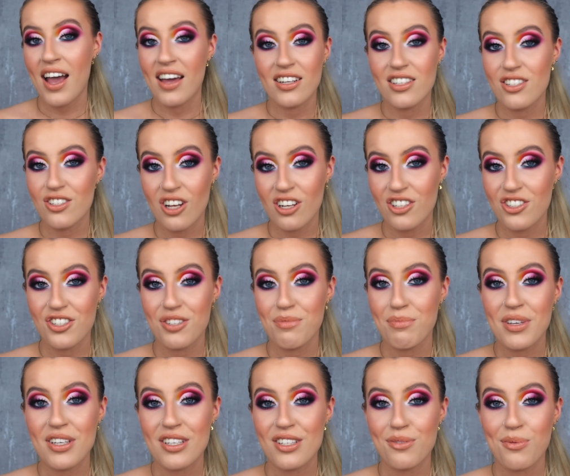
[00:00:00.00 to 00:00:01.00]
And it's not just
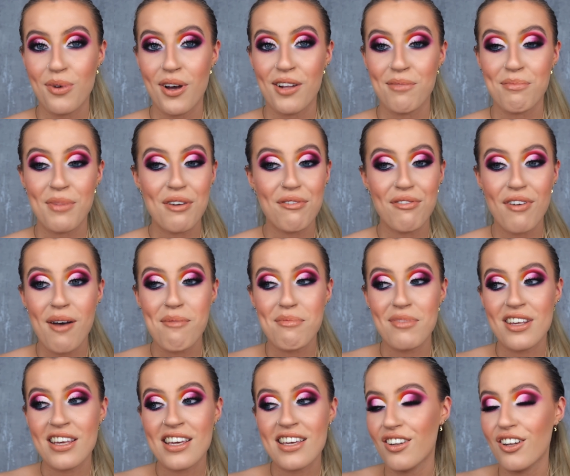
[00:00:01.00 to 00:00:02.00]
me as well. My
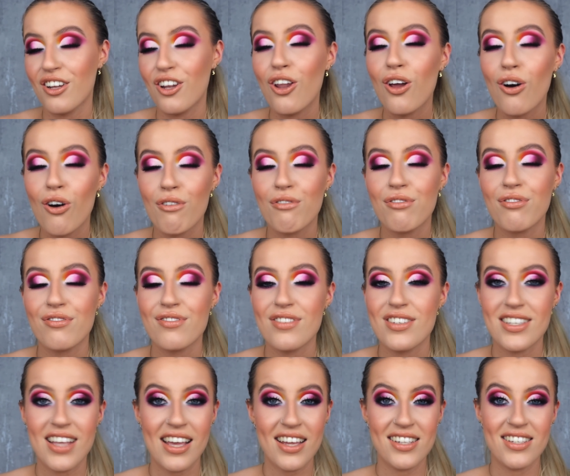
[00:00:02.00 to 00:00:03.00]
family love
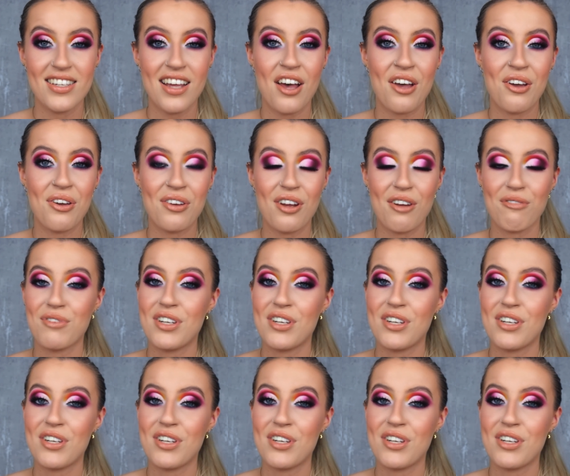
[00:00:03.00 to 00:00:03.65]
sitting down and